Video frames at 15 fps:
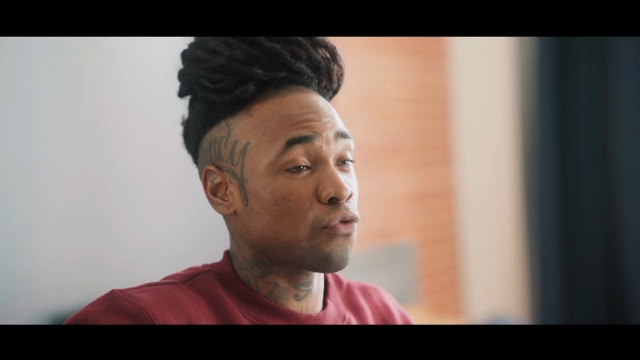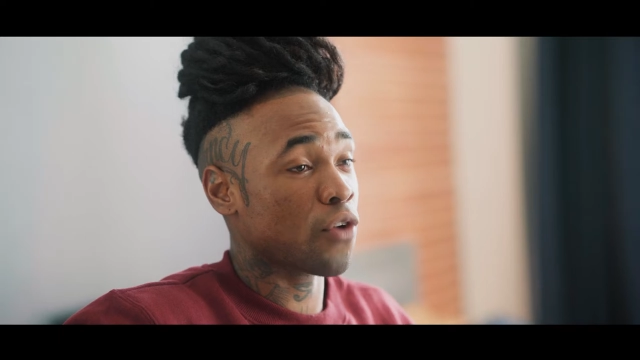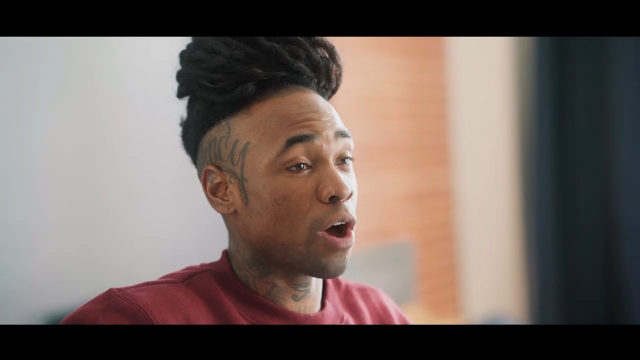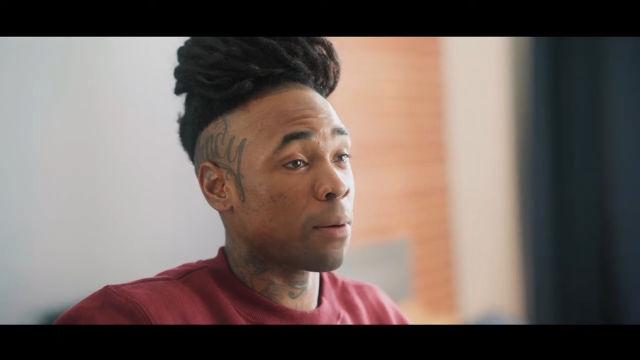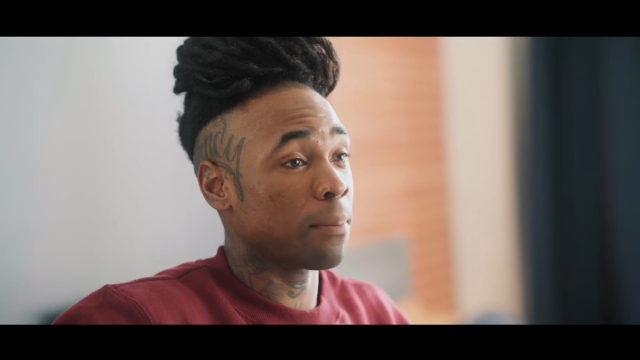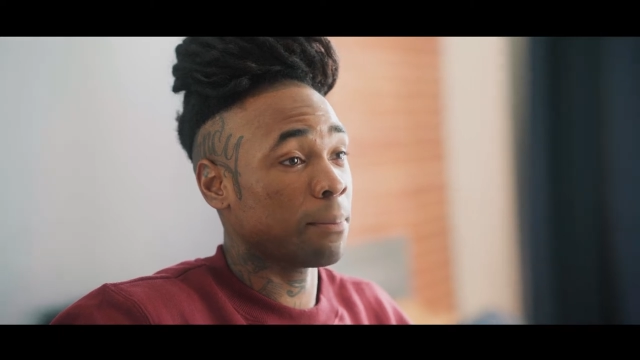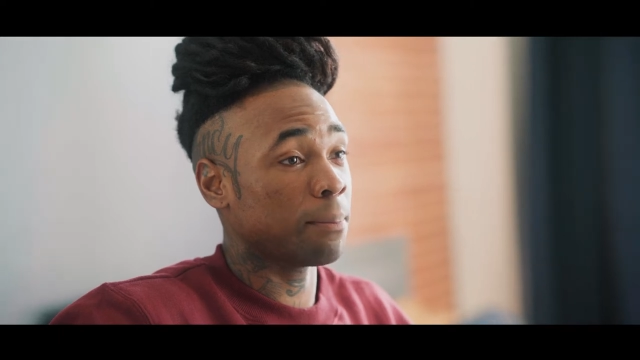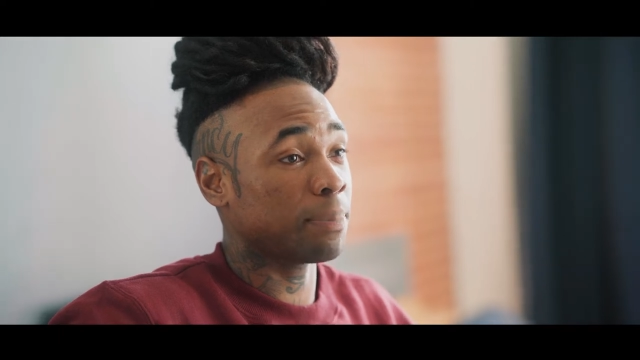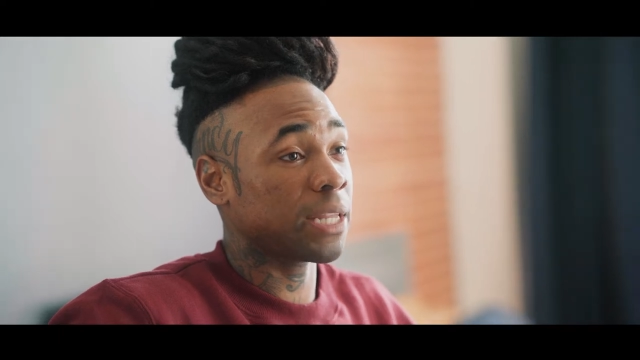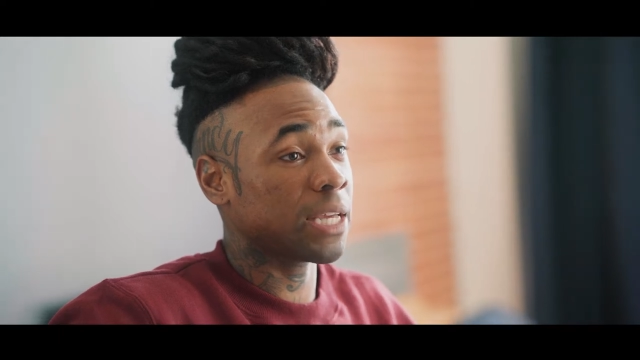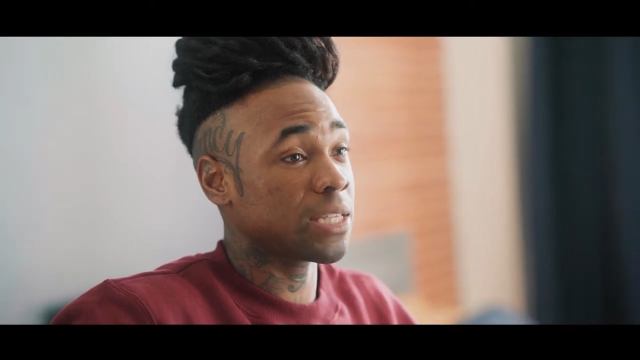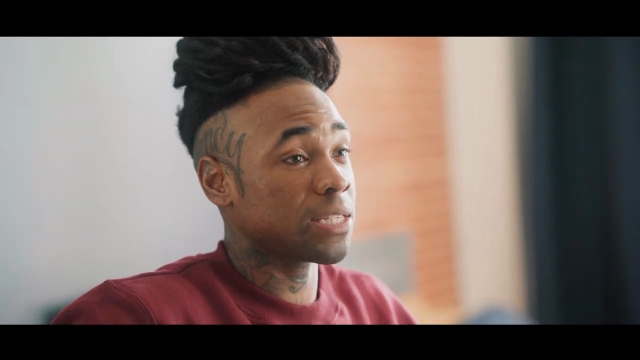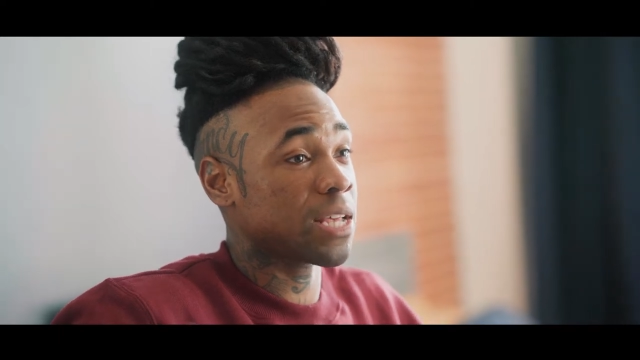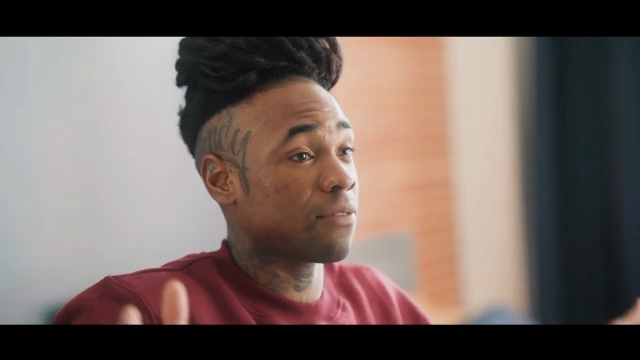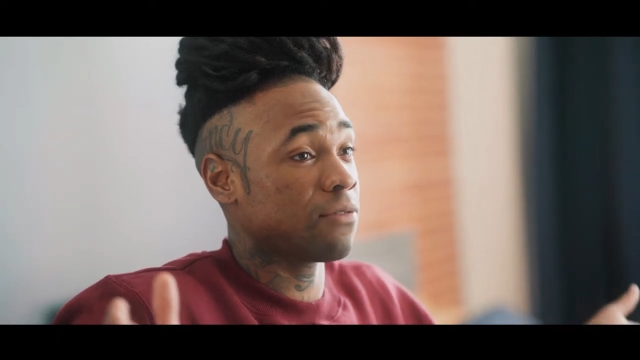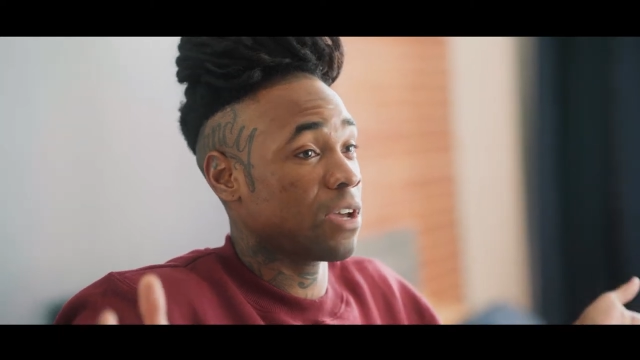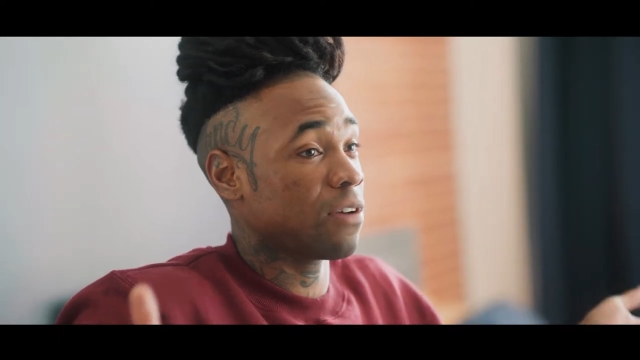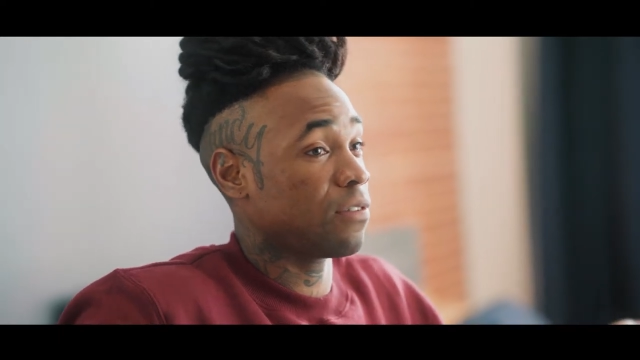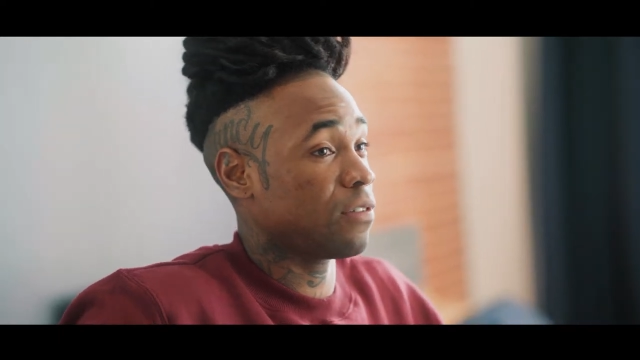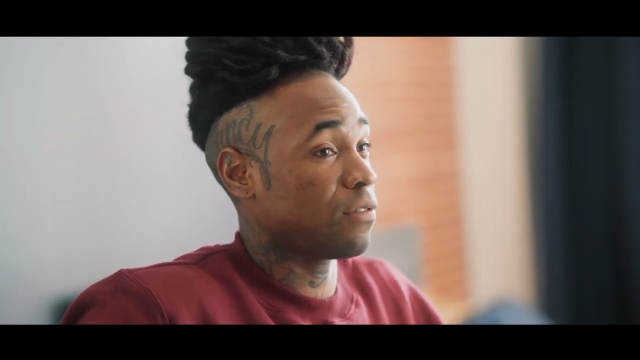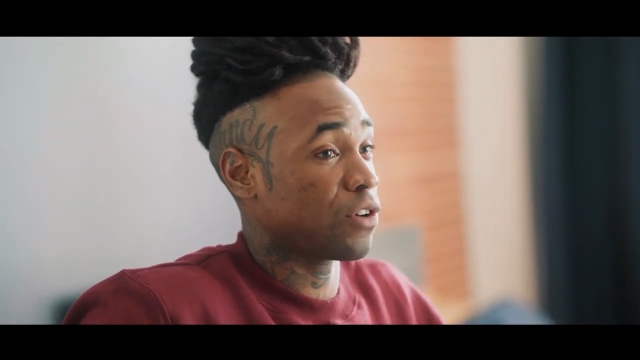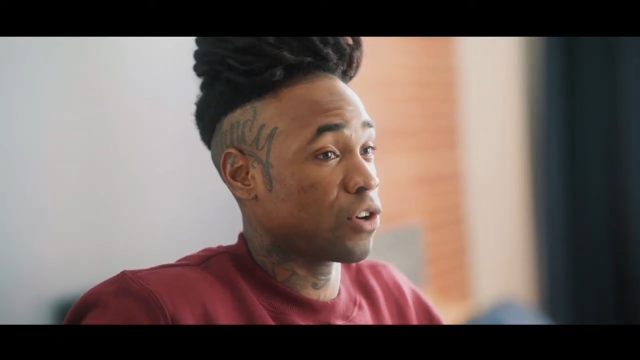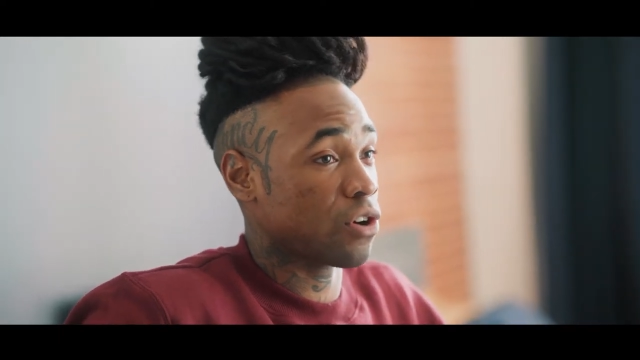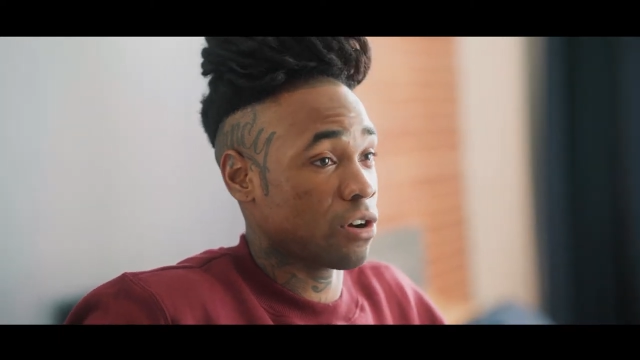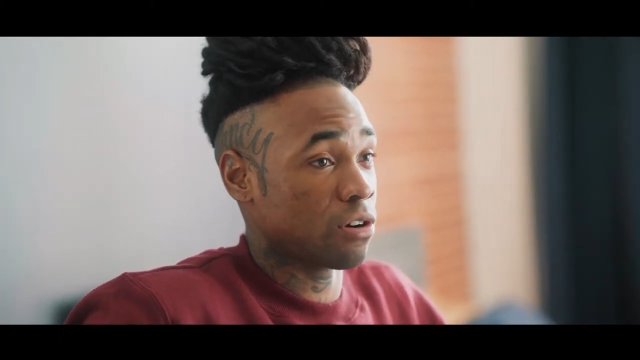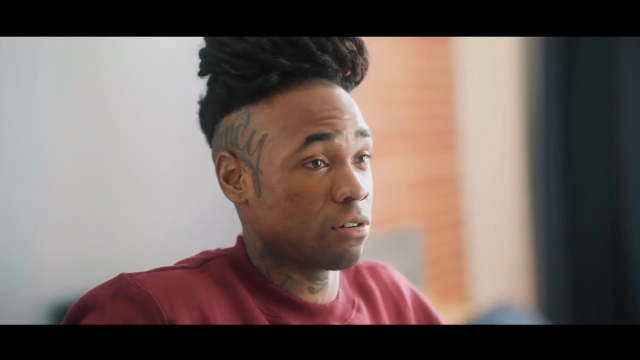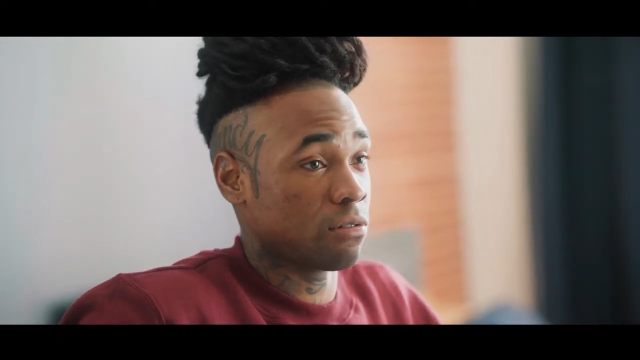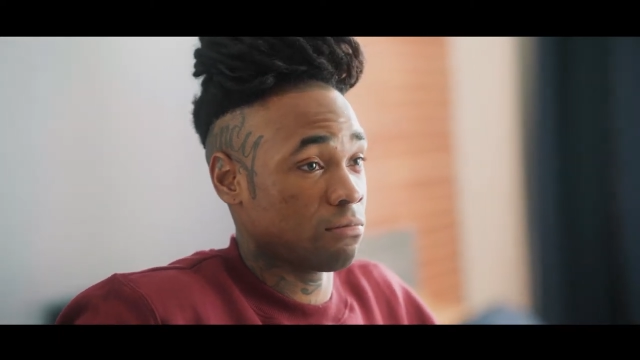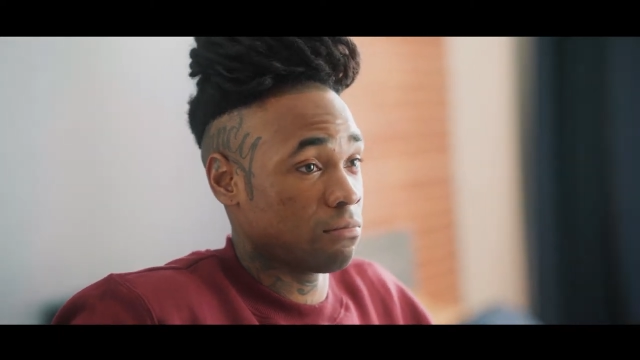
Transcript: from places I've never even heard.